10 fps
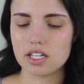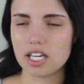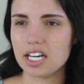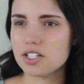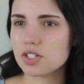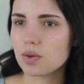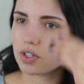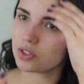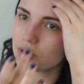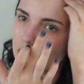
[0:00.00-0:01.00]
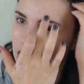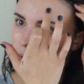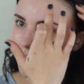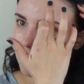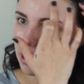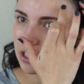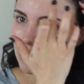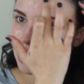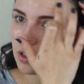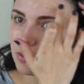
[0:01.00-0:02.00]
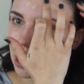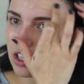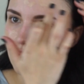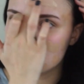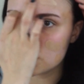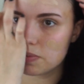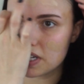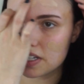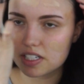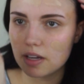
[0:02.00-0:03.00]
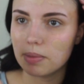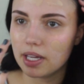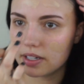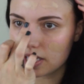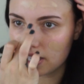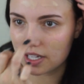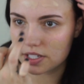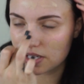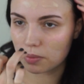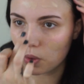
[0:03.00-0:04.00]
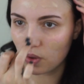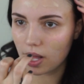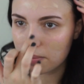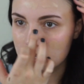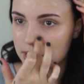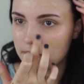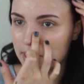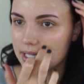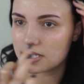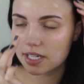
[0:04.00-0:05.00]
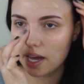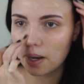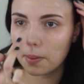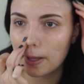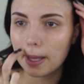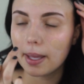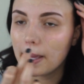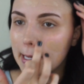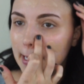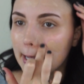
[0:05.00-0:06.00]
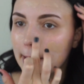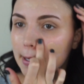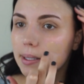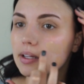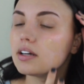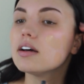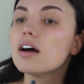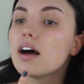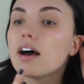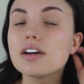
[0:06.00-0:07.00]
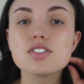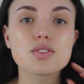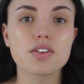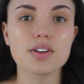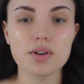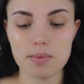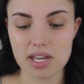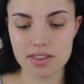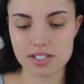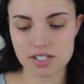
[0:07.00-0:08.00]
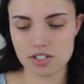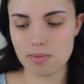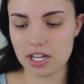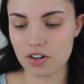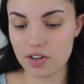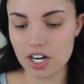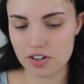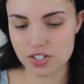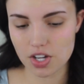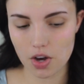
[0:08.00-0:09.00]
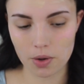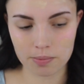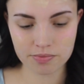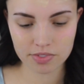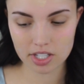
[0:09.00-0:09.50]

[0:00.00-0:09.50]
get into a new gear with my YouTube channel just because I've been getting some cool opportunities now, and I just really want to make this into my career. So